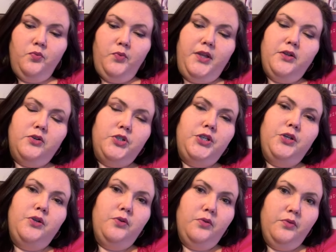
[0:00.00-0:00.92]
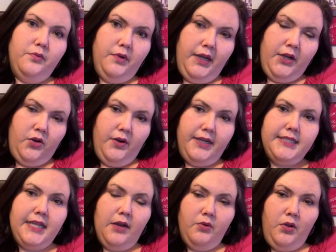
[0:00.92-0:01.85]
whether to increase
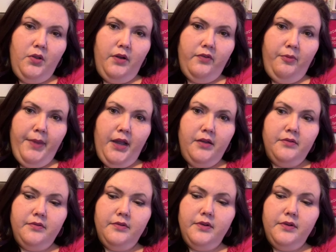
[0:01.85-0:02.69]
that rollover amount